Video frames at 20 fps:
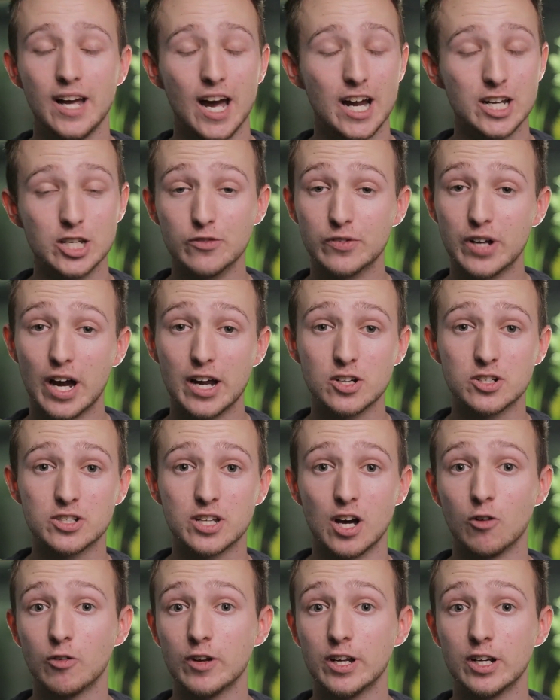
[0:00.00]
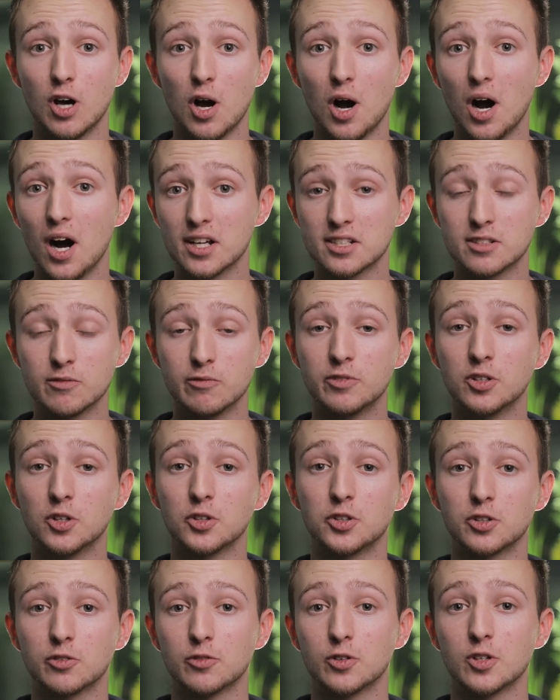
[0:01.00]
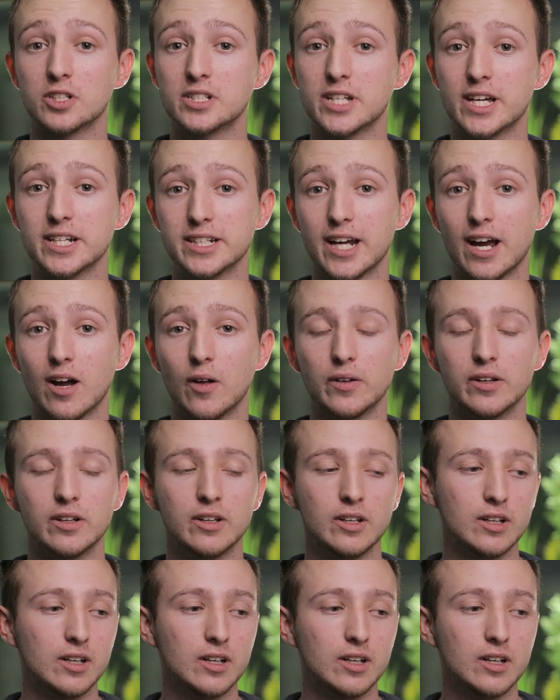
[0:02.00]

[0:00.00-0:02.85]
and you've got yourself an awesome filter for a 10 gallon.